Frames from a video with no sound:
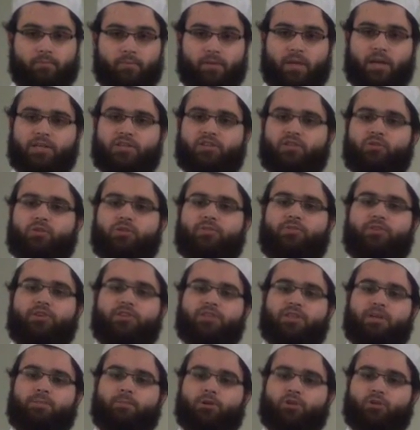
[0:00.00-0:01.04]
That's
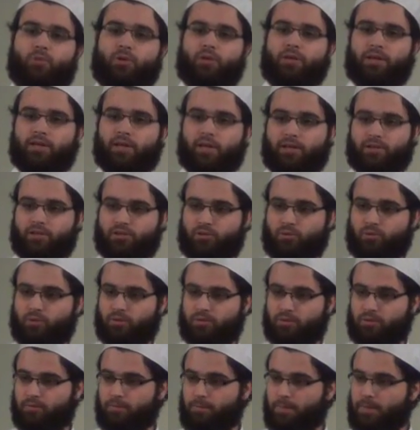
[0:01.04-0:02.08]
verse number 29.
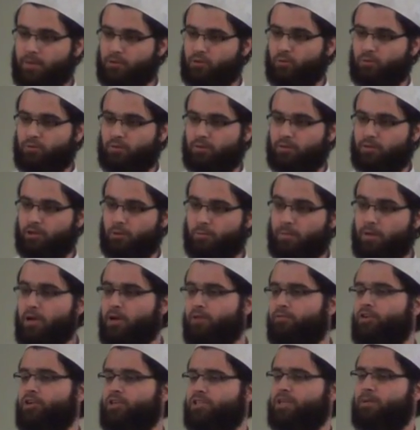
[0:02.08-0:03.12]

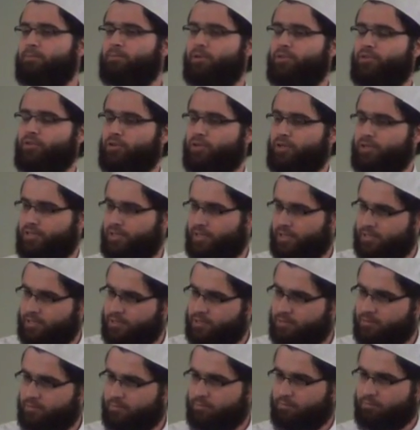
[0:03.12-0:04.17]
Verse number
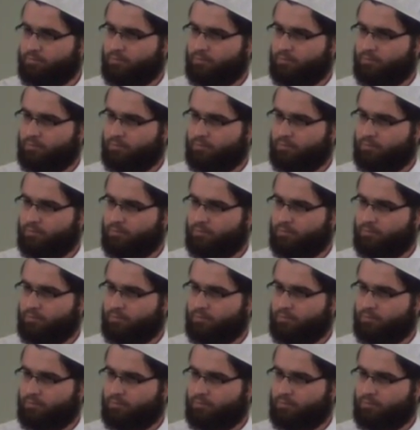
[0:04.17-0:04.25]
36,